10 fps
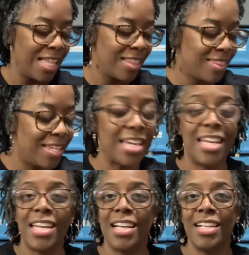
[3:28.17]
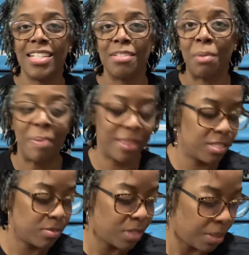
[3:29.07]
The, let me put
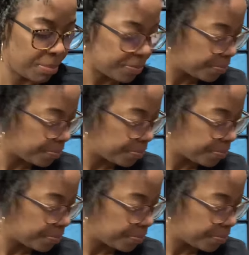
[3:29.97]
this one up.